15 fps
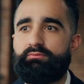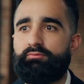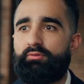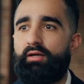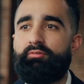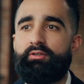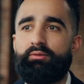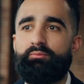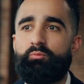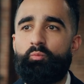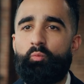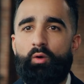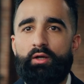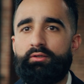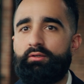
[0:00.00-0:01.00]
For every
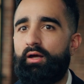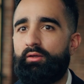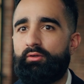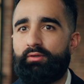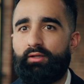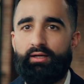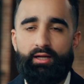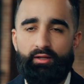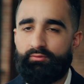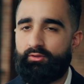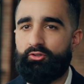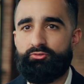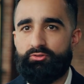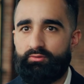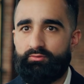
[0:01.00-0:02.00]
$1 that a
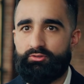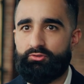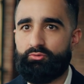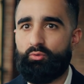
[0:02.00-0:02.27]
healthcare services